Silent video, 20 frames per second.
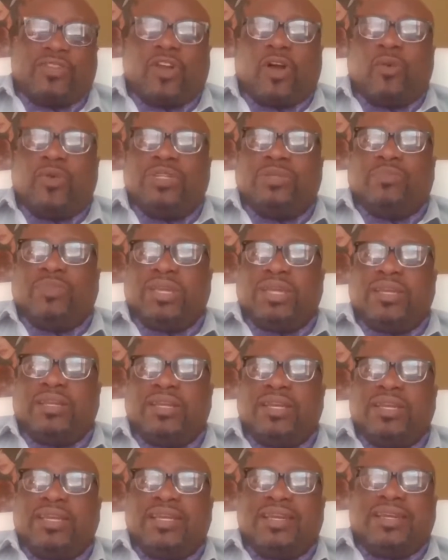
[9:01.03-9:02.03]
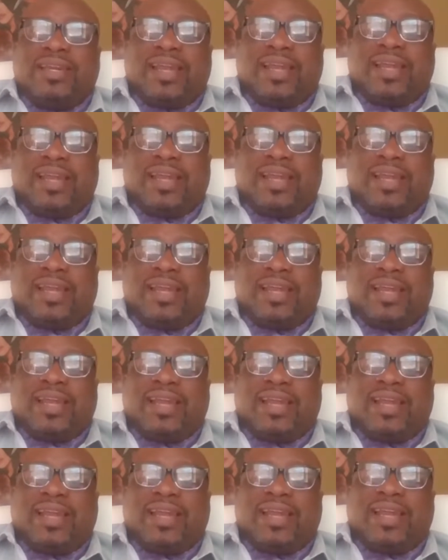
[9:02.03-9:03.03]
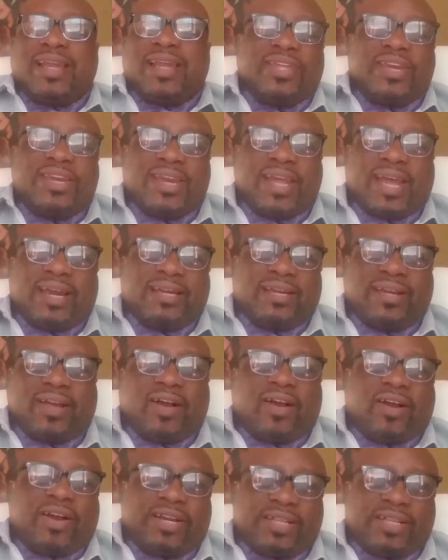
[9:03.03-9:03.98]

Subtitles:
has always been not in whether or not